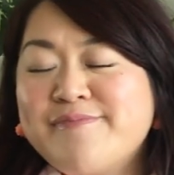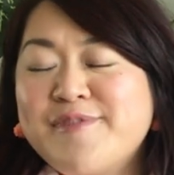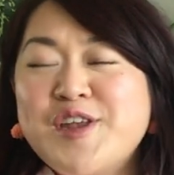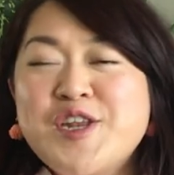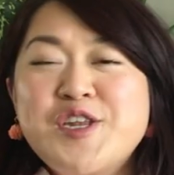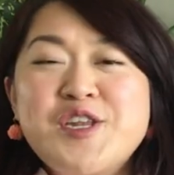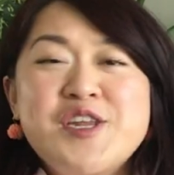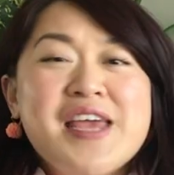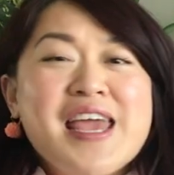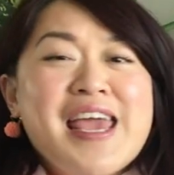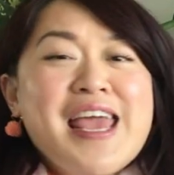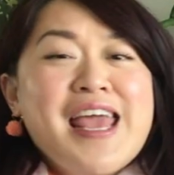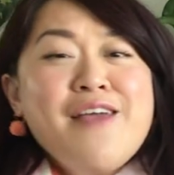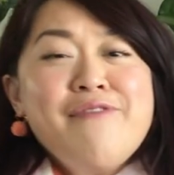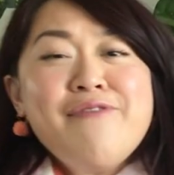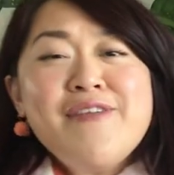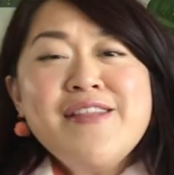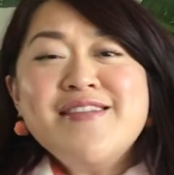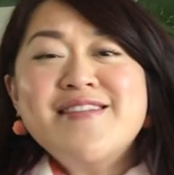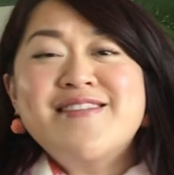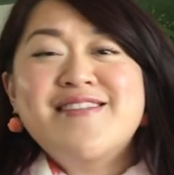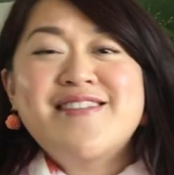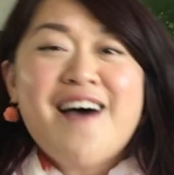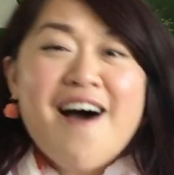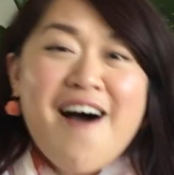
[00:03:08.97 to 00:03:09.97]
She
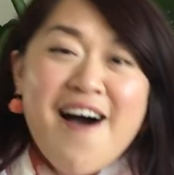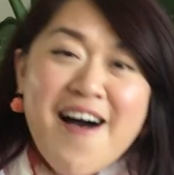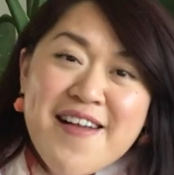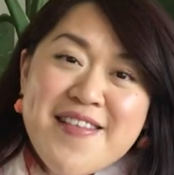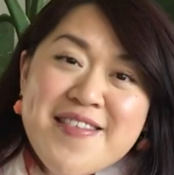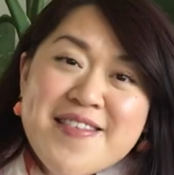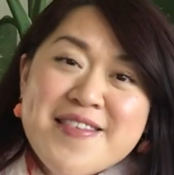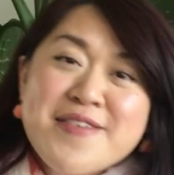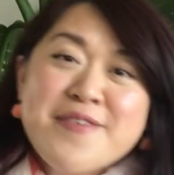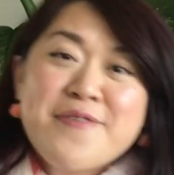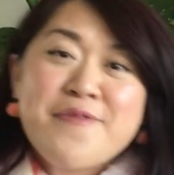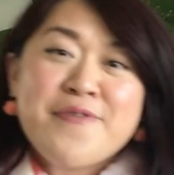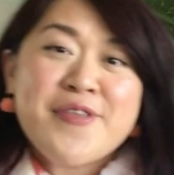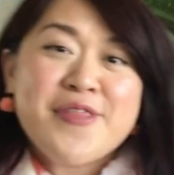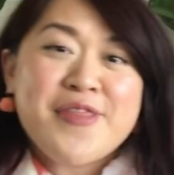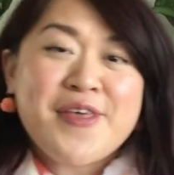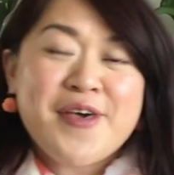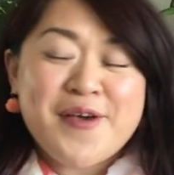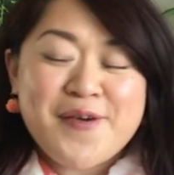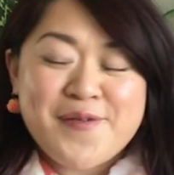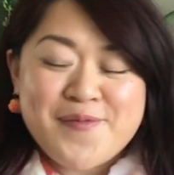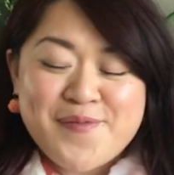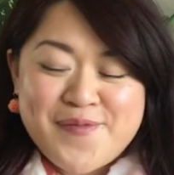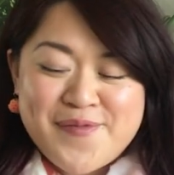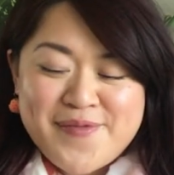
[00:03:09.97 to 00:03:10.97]
even danced for
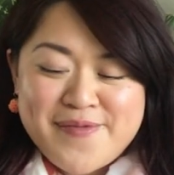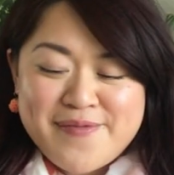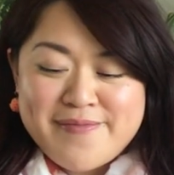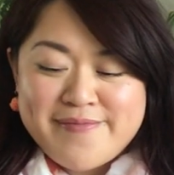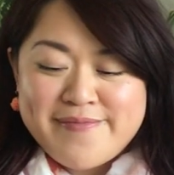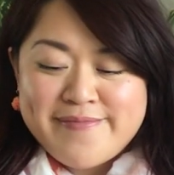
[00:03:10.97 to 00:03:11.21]
them.